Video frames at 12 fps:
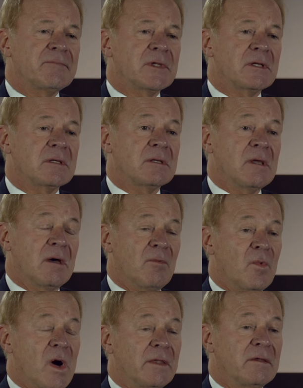uh,
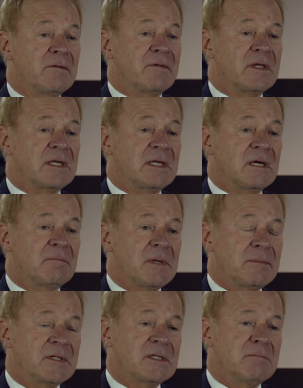won the uh,
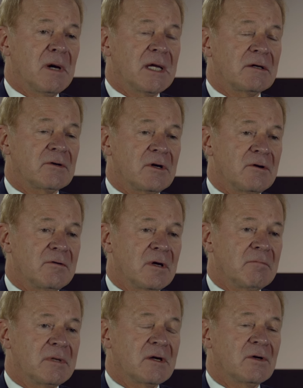B B C Micro,
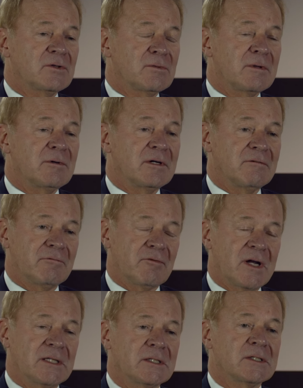and because we were
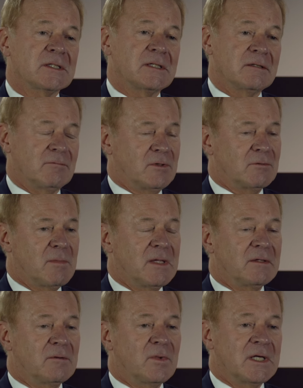friends, which
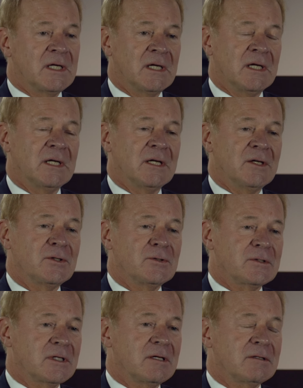meant that we
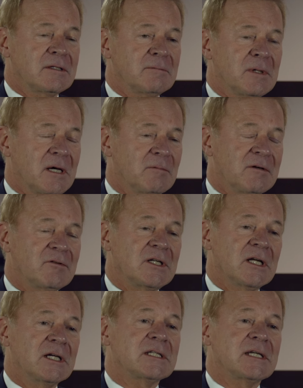used to go to the pub every
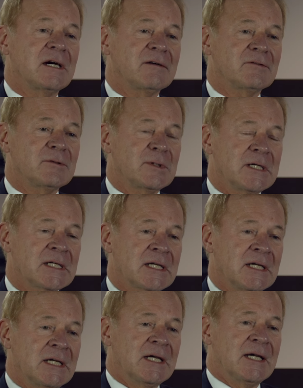night after work,
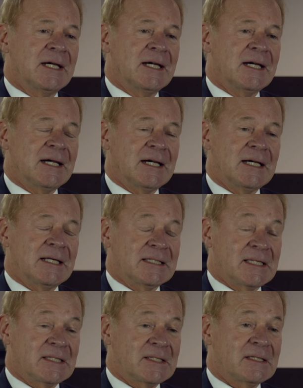
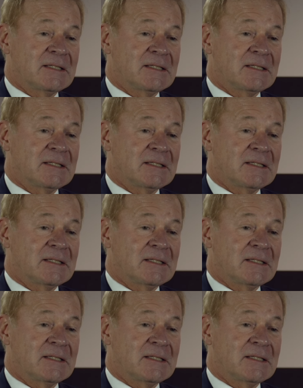Uh,